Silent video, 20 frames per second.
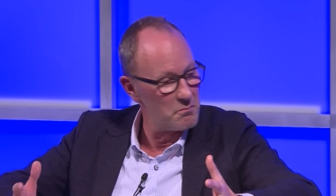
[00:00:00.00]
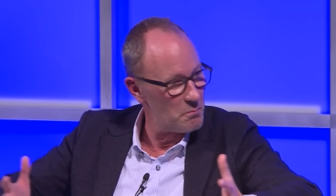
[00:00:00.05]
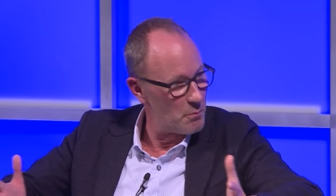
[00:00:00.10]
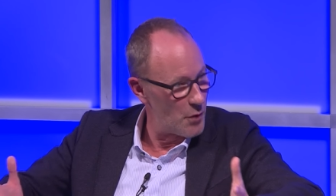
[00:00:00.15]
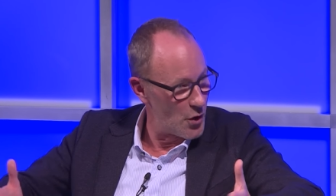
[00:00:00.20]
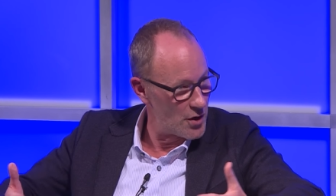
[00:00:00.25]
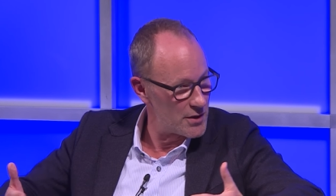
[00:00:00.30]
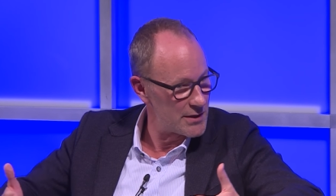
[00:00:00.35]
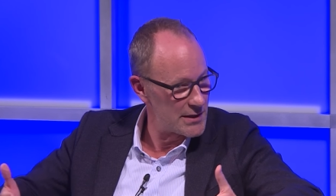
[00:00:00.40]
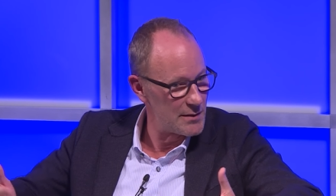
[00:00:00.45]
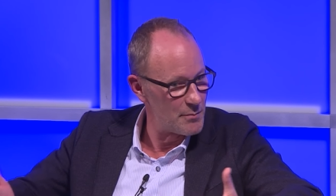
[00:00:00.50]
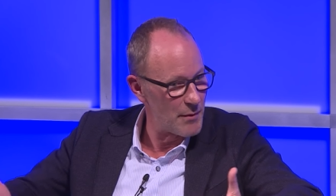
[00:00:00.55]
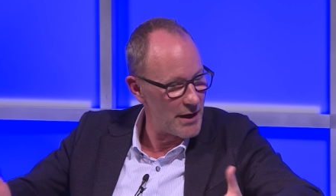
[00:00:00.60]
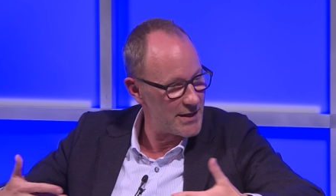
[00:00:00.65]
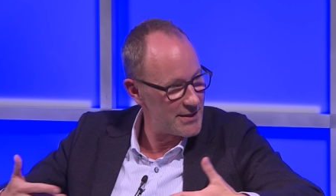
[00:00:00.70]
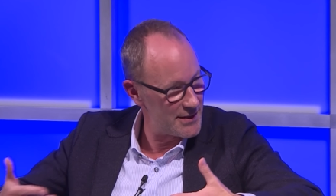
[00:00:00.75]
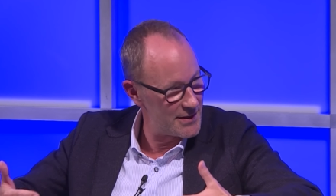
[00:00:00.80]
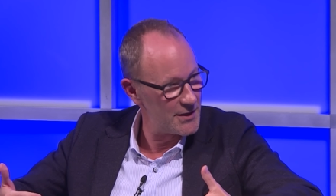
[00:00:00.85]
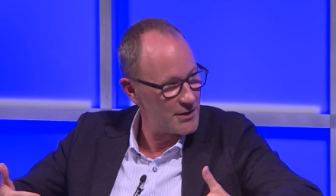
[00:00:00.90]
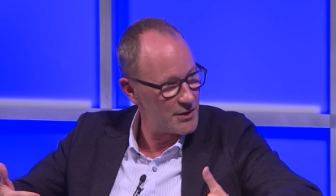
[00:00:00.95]
Basel, my
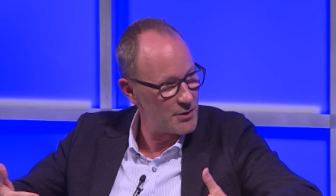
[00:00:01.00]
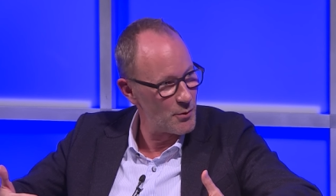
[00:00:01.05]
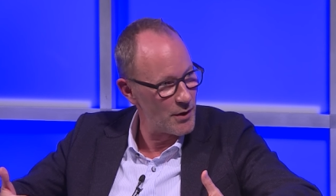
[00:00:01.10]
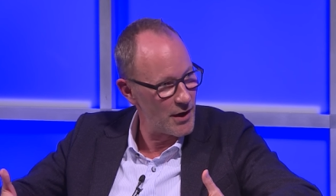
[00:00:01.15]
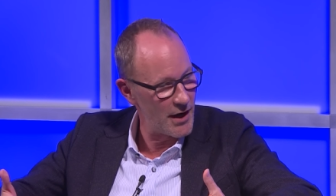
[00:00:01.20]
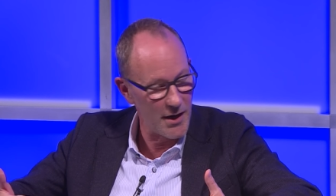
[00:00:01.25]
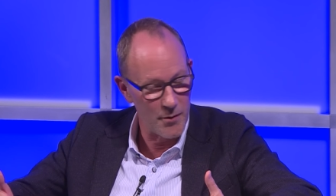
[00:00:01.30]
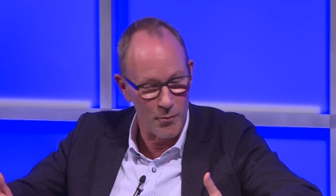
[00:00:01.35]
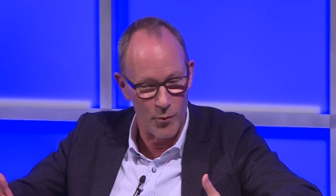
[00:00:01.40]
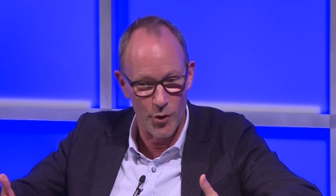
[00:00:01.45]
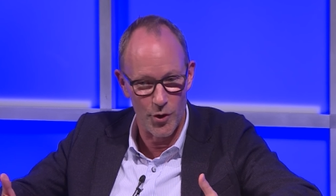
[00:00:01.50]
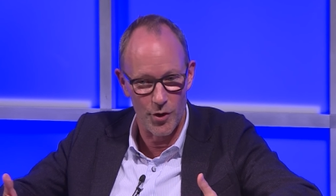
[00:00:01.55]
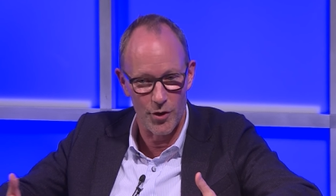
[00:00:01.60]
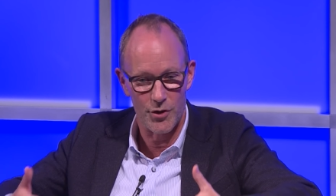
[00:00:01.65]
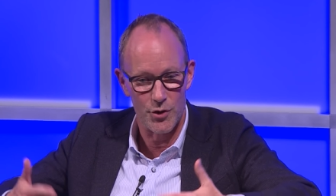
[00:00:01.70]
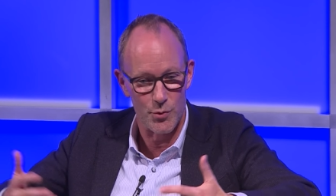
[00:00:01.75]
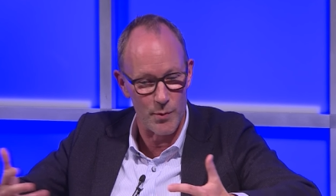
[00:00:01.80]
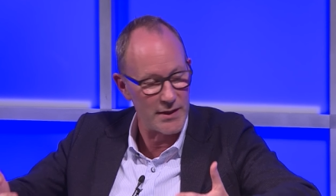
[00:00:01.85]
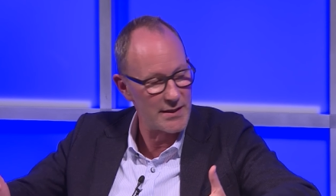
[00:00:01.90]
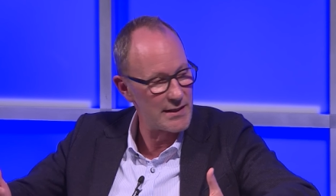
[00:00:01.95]
city where I work,
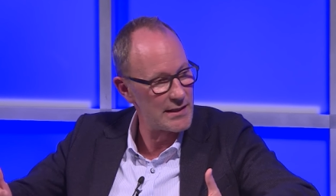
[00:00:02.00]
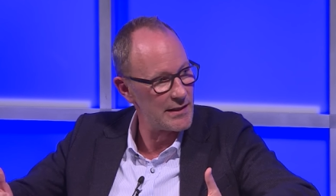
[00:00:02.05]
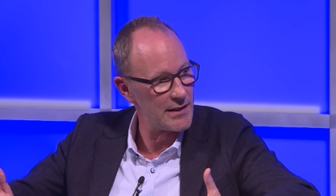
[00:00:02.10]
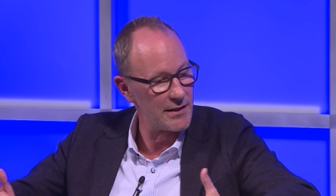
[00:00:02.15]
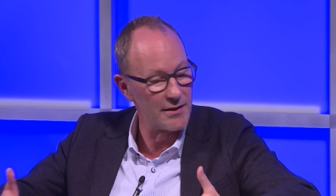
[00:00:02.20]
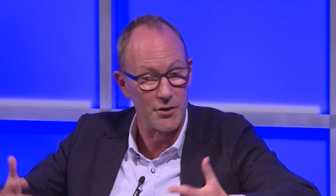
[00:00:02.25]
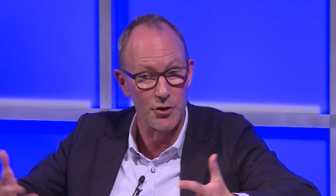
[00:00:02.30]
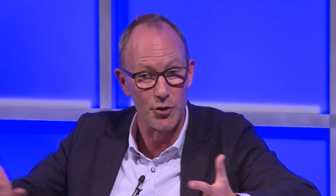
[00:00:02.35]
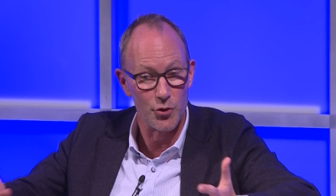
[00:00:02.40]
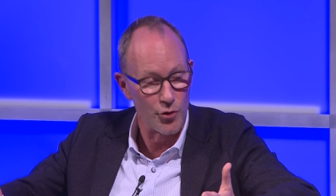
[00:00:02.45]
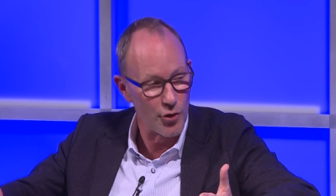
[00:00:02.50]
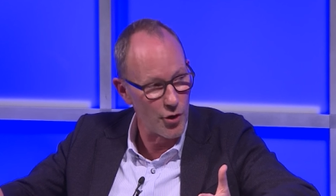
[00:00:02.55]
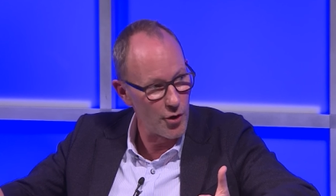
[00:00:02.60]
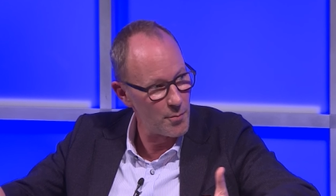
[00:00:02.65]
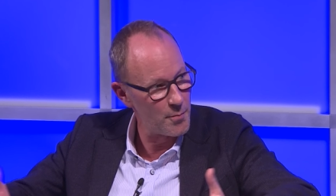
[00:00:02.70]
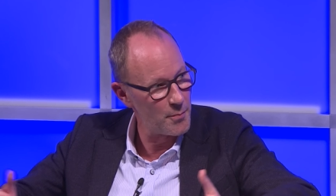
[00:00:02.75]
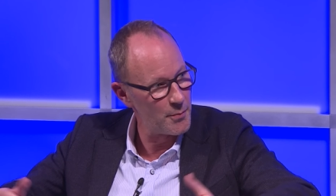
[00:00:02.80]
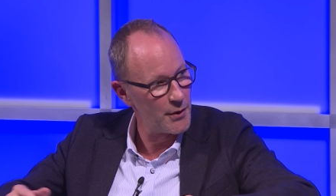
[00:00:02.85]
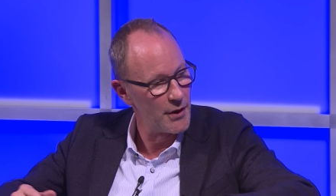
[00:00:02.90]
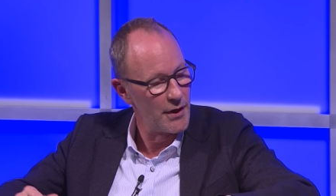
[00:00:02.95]
Switzerland,
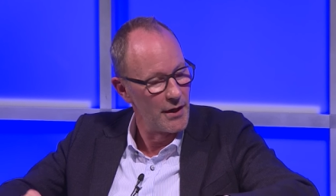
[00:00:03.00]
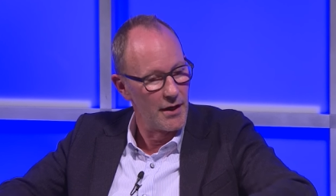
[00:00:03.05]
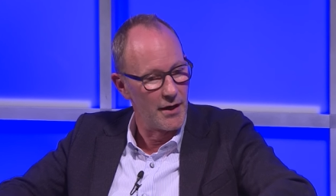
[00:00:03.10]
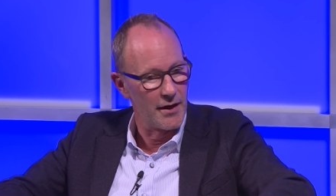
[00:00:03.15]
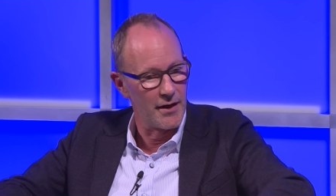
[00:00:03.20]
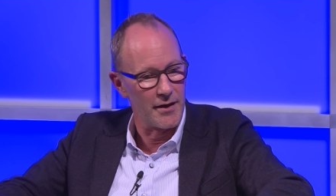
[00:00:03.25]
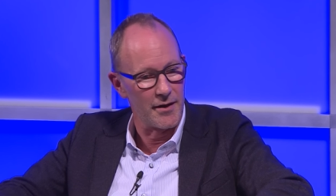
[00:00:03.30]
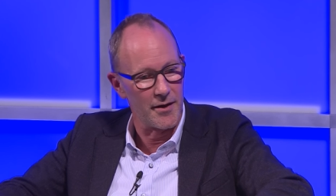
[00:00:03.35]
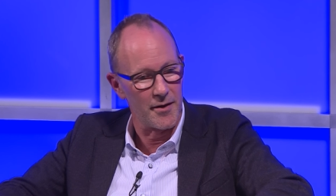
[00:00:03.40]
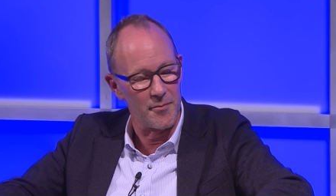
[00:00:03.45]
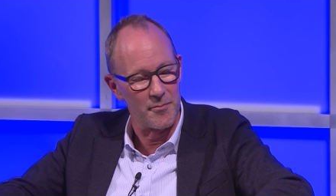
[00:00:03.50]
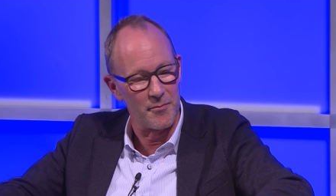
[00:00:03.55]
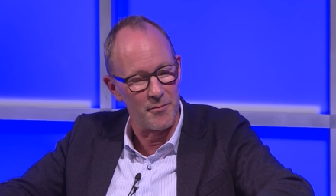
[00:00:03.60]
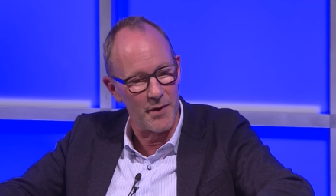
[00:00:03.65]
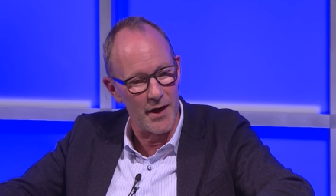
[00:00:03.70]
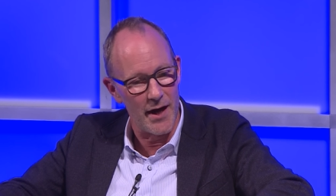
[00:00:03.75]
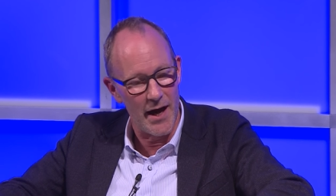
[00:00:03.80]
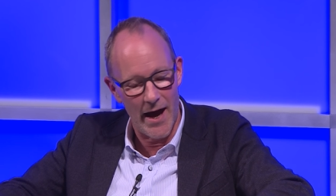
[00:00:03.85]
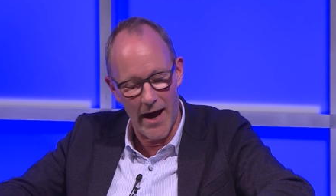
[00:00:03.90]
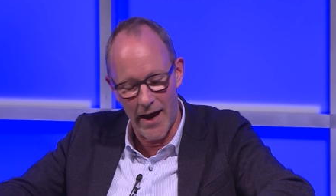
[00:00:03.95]
Europe, um,
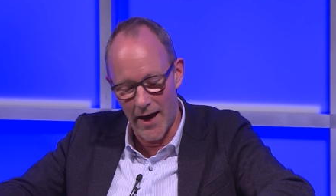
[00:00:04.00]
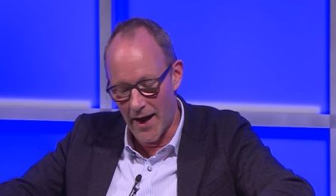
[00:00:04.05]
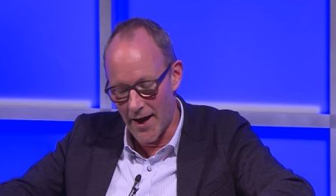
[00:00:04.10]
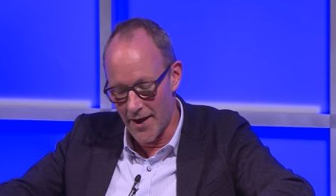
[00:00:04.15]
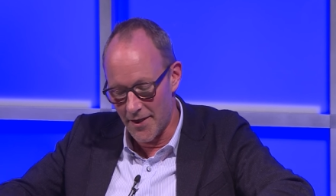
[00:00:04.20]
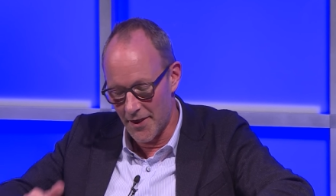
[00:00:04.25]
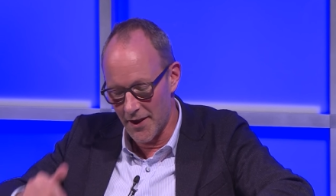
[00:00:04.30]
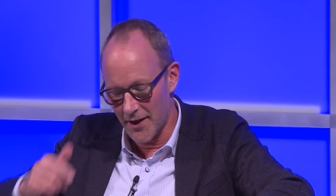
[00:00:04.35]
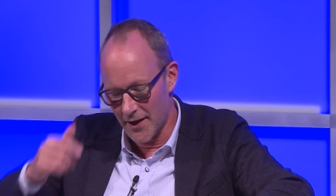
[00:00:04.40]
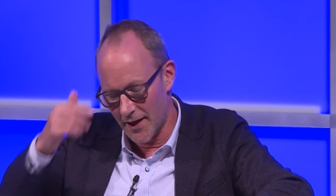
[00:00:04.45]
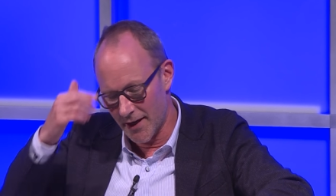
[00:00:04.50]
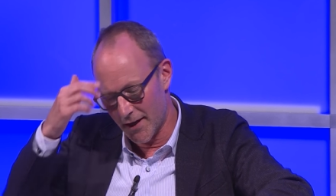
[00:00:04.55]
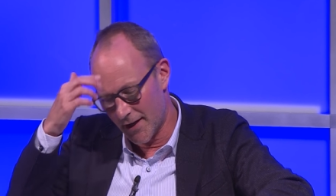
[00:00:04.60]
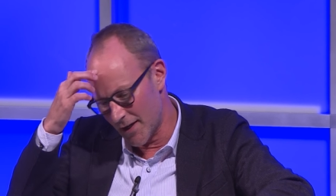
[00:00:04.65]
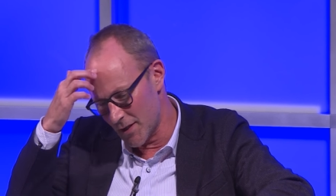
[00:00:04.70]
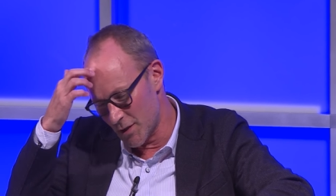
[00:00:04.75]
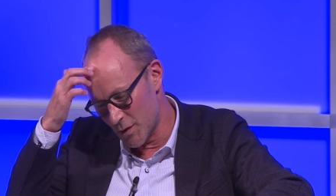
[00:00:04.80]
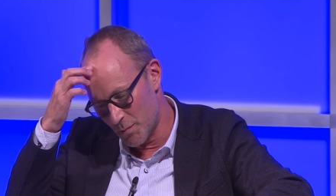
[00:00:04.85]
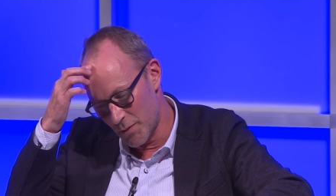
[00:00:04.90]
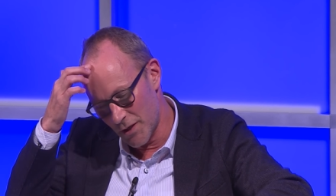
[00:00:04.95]
I think I
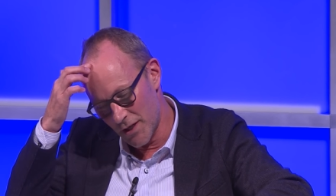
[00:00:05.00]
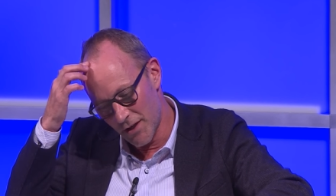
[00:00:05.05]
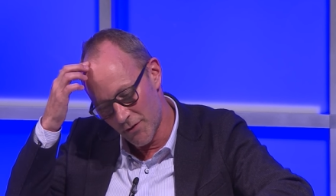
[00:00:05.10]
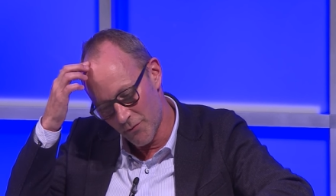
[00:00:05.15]
can speak